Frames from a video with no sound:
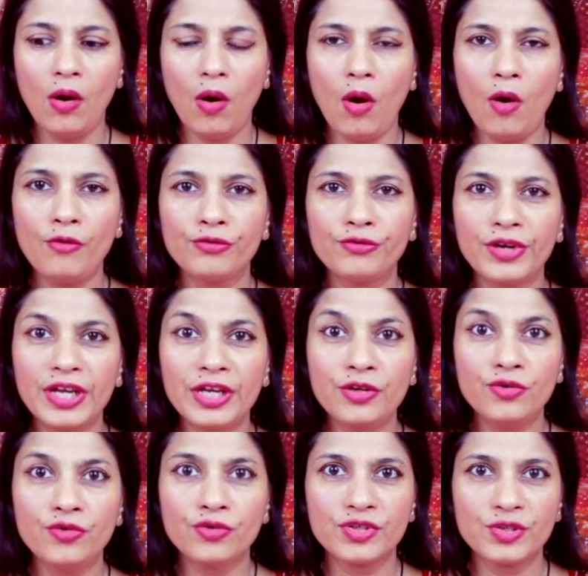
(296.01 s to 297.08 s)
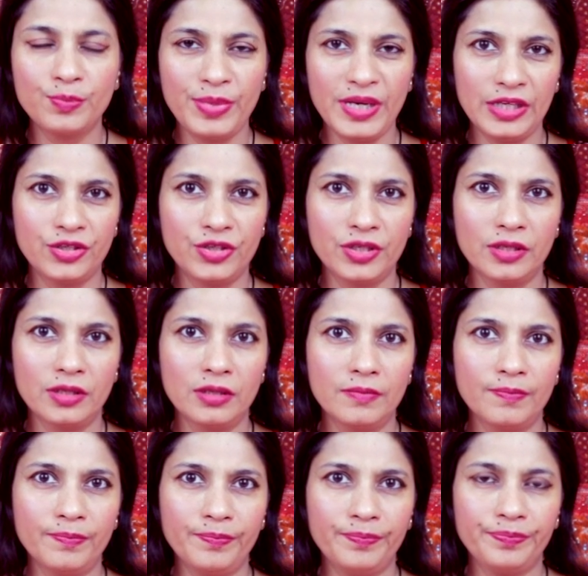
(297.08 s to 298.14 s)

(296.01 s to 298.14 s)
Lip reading: of introspection,